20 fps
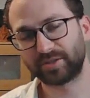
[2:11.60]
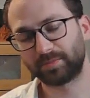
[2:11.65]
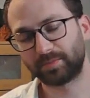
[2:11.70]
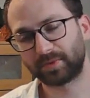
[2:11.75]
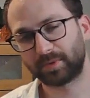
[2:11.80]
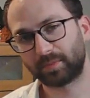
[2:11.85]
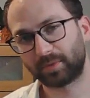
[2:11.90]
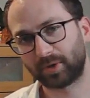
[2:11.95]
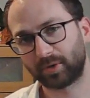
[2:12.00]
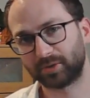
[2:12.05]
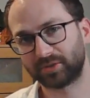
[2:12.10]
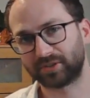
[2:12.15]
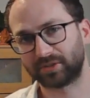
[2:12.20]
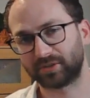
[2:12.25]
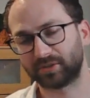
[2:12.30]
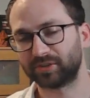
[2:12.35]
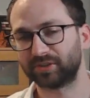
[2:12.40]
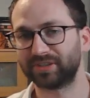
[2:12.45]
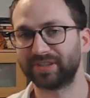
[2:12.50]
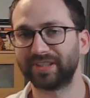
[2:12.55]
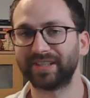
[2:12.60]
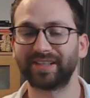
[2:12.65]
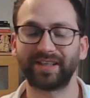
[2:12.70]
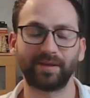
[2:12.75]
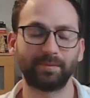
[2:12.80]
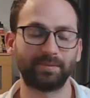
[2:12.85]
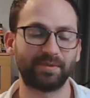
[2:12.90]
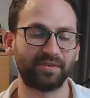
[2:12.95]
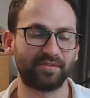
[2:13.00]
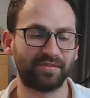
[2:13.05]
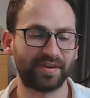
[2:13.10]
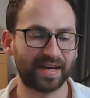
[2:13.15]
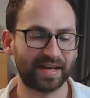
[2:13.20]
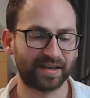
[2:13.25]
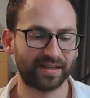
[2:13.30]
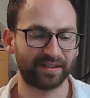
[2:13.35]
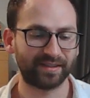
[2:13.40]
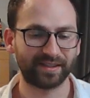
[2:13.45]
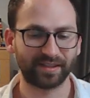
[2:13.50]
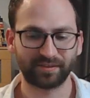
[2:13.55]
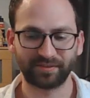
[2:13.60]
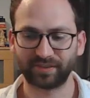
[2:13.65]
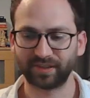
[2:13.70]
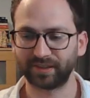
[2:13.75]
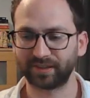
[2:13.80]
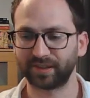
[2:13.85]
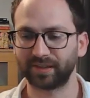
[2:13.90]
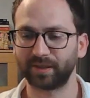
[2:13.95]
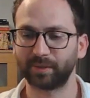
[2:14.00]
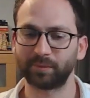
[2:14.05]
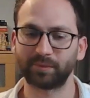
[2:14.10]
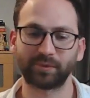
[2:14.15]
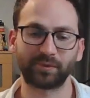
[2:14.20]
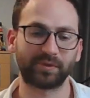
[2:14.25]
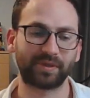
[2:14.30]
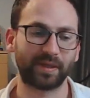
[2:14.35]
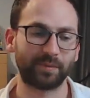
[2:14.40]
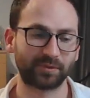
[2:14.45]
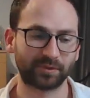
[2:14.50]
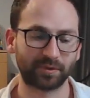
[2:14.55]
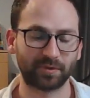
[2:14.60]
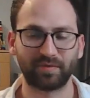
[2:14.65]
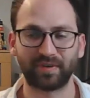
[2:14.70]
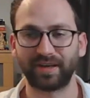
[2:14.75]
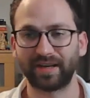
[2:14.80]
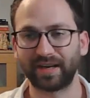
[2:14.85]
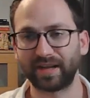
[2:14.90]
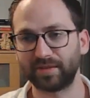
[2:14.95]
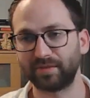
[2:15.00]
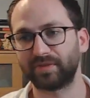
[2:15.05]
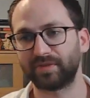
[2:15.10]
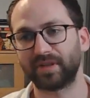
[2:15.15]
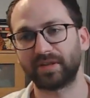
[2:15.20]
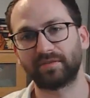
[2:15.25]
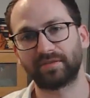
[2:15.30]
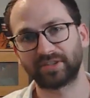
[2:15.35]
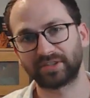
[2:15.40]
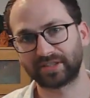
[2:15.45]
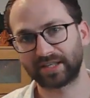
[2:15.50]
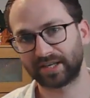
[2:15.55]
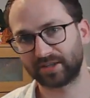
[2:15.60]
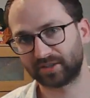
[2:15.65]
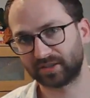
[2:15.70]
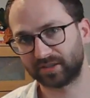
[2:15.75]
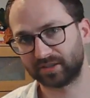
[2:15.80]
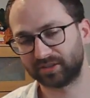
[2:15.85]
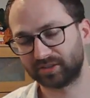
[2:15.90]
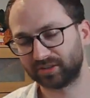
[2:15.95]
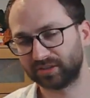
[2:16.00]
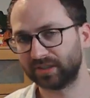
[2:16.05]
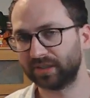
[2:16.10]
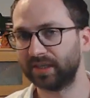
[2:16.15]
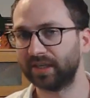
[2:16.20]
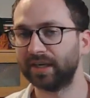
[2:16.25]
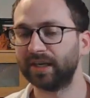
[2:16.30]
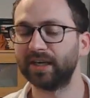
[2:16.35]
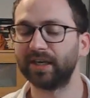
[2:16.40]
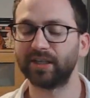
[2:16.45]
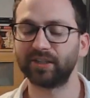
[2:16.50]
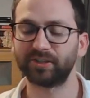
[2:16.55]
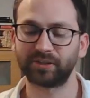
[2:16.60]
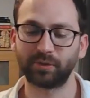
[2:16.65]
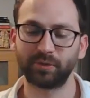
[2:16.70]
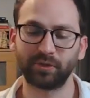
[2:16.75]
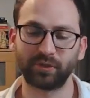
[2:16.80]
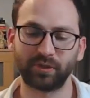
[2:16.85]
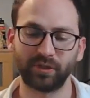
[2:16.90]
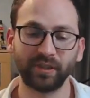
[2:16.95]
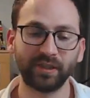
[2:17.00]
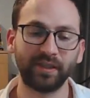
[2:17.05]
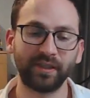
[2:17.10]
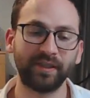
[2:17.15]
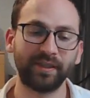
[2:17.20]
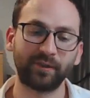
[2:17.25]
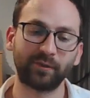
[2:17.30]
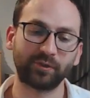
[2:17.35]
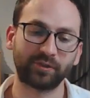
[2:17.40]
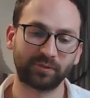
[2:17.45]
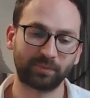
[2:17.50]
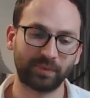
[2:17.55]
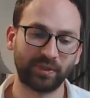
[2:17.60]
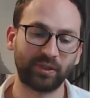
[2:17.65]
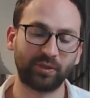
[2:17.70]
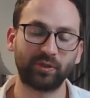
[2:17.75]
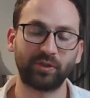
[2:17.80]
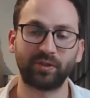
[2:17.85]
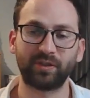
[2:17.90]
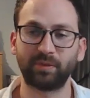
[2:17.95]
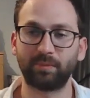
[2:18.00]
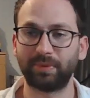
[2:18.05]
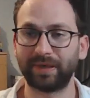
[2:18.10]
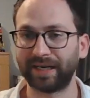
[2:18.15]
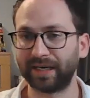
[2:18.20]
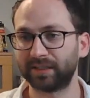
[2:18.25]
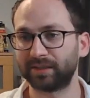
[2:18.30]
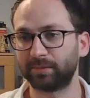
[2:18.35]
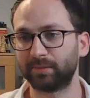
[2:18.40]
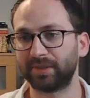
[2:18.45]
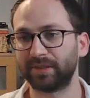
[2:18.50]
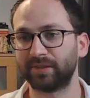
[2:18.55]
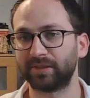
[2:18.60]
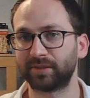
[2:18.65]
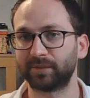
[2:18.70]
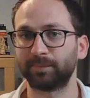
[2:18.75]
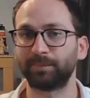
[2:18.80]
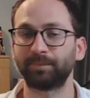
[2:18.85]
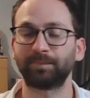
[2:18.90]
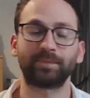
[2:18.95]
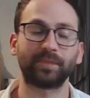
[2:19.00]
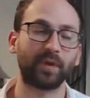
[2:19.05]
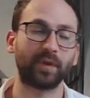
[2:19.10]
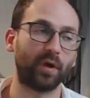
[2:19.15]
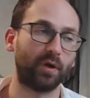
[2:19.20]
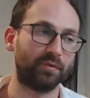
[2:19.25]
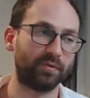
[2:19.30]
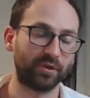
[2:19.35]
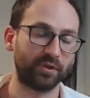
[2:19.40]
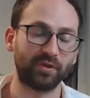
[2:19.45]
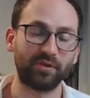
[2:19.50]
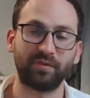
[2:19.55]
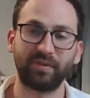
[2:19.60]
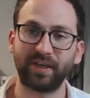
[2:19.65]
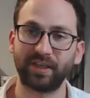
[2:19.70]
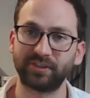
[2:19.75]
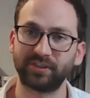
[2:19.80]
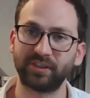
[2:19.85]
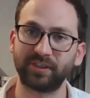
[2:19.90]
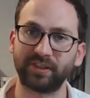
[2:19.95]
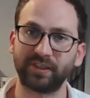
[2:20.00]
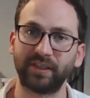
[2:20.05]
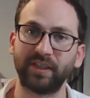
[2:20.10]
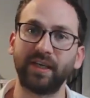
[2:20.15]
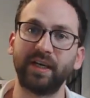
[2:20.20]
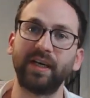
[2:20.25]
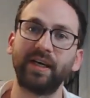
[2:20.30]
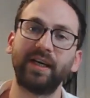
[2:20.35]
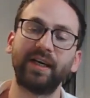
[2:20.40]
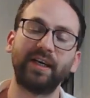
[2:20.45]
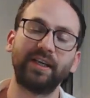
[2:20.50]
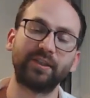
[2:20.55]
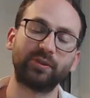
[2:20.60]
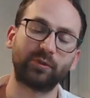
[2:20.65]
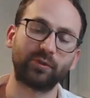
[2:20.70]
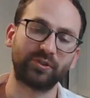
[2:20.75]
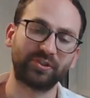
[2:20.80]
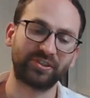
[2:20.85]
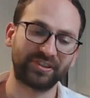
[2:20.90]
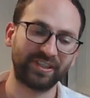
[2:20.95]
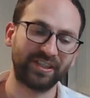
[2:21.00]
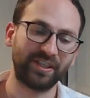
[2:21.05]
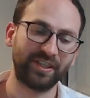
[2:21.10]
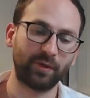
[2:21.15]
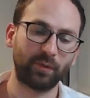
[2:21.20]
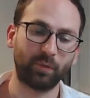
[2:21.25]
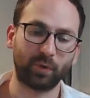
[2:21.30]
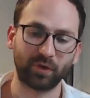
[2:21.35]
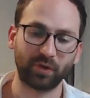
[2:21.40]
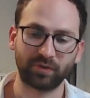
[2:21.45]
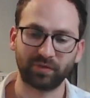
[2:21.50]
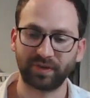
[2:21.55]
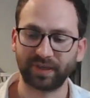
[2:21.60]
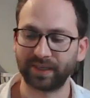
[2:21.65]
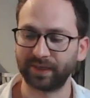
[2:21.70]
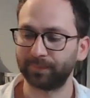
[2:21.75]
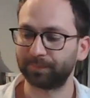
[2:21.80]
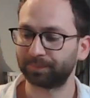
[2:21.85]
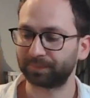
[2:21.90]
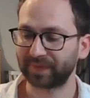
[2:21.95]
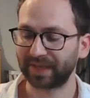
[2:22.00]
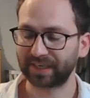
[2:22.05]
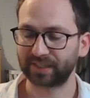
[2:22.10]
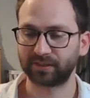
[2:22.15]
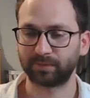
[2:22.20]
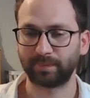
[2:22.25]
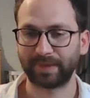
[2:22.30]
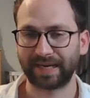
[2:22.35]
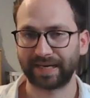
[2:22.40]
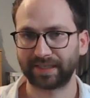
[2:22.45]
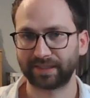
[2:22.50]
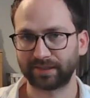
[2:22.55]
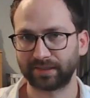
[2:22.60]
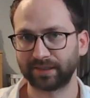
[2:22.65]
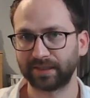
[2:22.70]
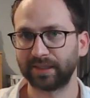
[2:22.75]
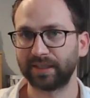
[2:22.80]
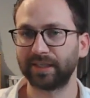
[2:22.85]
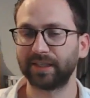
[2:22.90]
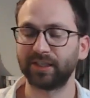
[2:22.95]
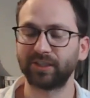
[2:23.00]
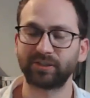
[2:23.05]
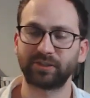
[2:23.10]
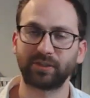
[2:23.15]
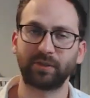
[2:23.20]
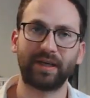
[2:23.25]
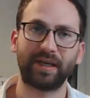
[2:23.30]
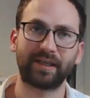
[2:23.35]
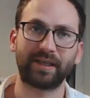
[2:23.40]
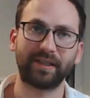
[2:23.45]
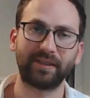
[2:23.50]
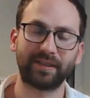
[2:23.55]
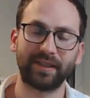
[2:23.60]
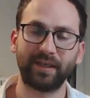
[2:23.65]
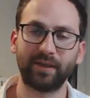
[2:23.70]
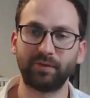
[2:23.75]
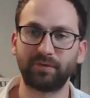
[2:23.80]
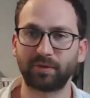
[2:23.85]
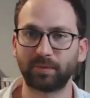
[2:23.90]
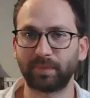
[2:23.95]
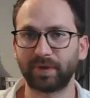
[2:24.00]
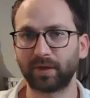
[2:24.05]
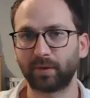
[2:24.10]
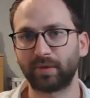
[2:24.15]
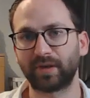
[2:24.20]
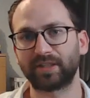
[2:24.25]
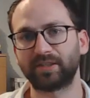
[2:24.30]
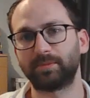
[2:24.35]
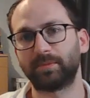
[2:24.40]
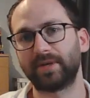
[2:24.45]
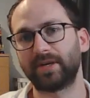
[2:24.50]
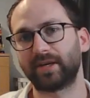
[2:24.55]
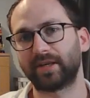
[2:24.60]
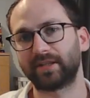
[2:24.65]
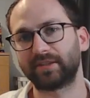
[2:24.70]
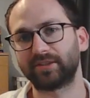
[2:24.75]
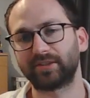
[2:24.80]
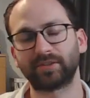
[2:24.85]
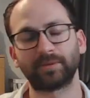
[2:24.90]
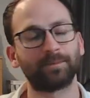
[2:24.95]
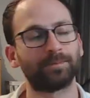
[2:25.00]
proposals can be very different in terms of the length and the sections. So you really need to speak to your department of a university to see what they expect. So I can tell you from my own experience